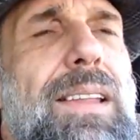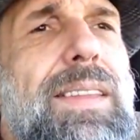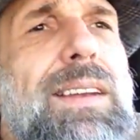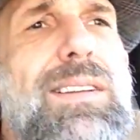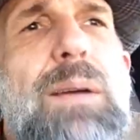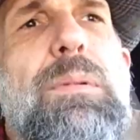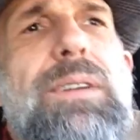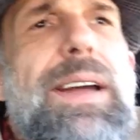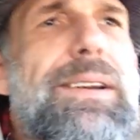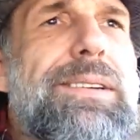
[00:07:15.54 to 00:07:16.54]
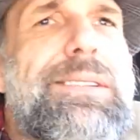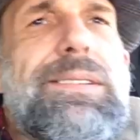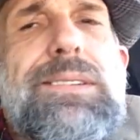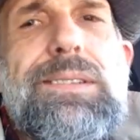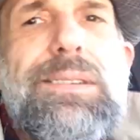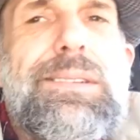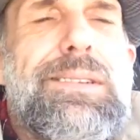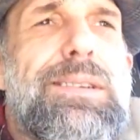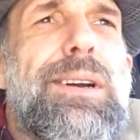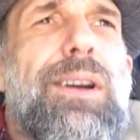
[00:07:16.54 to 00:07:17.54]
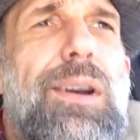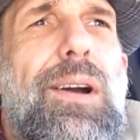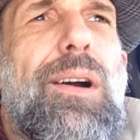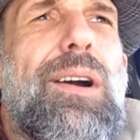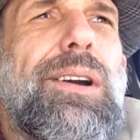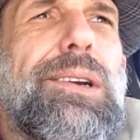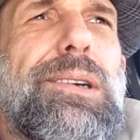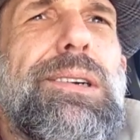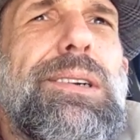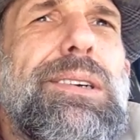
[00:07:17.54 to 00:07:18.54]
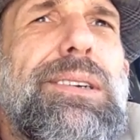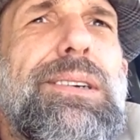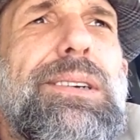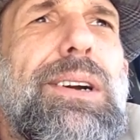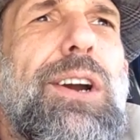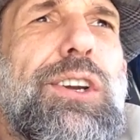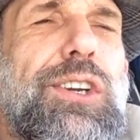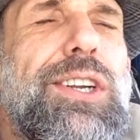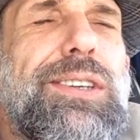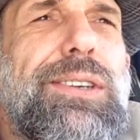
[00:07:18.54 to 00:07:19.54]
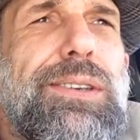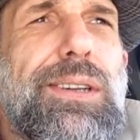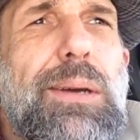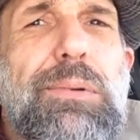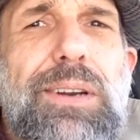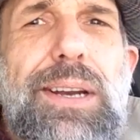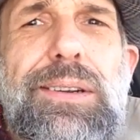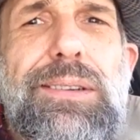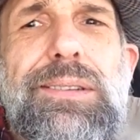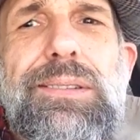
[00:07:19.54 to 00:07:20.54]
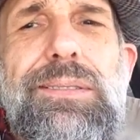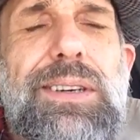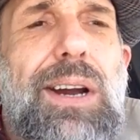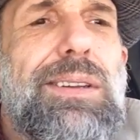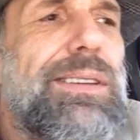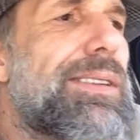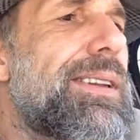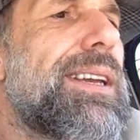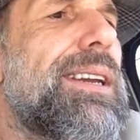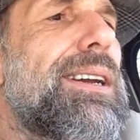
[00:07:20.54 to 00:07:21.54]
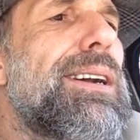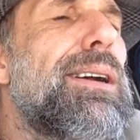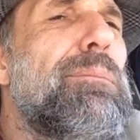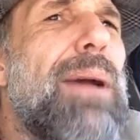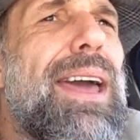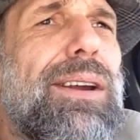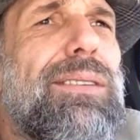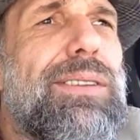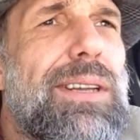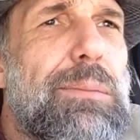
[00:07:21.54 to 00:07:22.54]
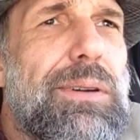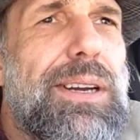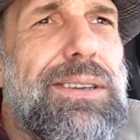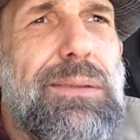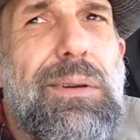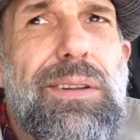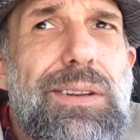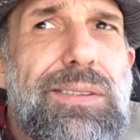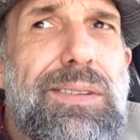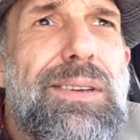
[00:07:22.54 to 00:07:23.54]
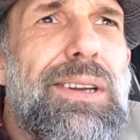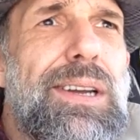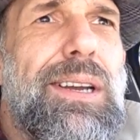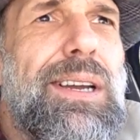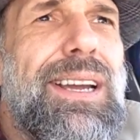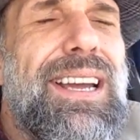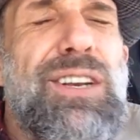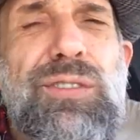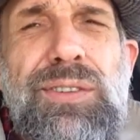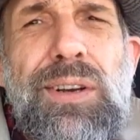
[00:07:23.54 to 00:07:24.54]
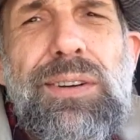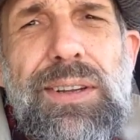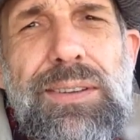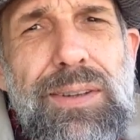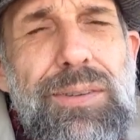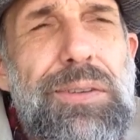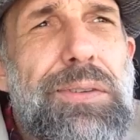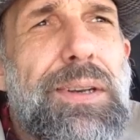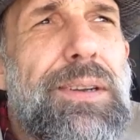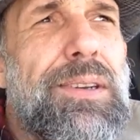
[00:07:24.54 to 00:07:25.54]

the deliberators are good deliberators regardless of the manner of deliberation, whether it's interested or disinterested.